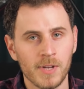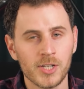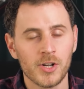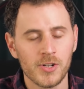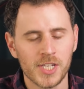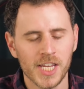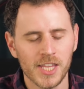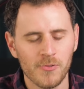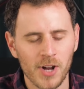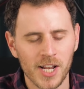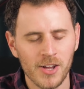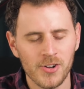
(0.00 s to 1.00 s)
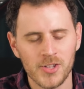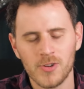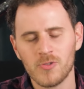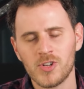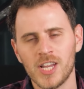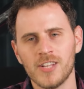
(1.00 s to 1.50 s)
make sure you sing that right now and
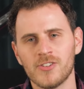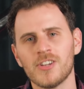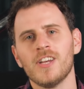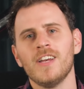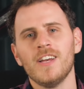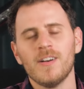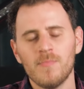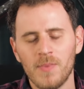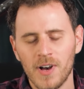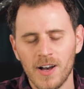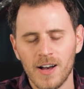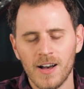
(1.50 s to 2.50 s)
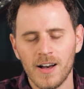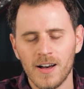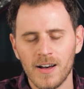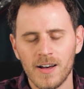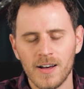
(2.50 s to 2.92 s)
don't change. All